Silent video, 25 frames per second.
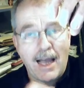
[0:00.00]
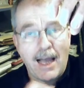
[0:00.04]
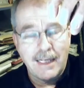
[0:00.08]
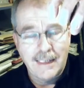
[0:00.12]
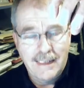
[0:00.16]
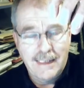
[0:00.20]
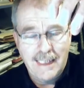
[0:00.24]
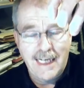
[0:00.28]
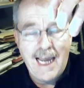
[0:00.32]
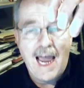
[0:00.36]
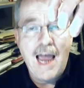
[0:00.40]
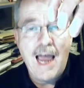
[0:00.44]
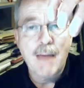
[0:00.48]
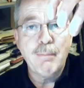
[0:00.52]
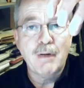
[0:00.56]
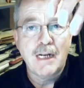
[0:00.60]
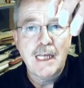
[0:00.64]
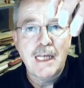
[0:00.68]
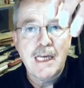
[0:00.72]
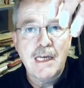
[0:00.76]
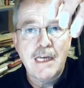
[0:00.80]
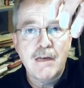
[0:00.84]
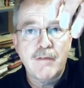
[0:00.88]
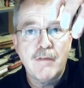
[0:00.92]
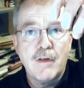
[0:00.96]
you see, I
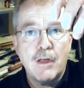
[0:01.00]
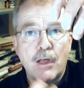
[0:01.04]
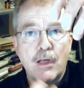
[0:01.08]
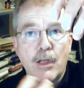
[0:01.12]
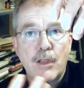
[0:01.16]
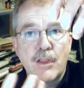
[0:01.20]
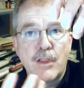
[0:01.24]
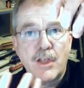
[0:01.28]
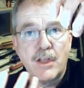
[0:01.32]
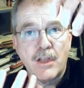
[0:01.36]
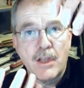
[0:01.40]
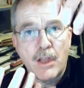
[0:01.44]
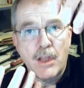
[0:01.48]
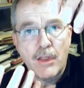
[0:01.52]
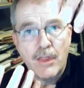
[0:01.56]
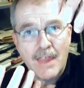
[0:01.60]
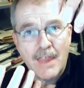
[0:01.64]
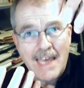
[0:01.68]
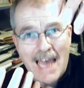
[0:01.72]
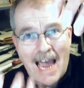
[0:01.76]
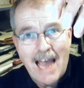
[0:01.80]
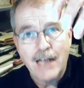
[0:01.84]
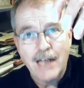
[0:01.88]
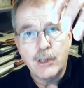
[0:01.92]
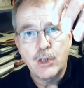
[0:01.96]
believe that
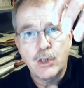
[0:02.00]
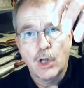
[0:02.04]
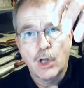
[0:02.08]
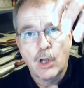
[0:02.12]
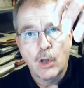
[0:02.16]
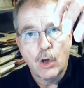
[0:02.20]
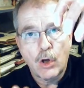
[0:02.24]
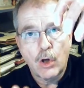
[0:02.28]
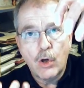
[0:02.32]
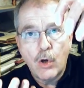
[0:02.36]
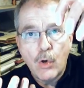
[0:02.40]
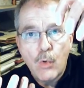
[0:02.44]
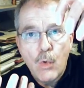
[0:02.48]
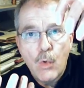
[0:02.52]
the actual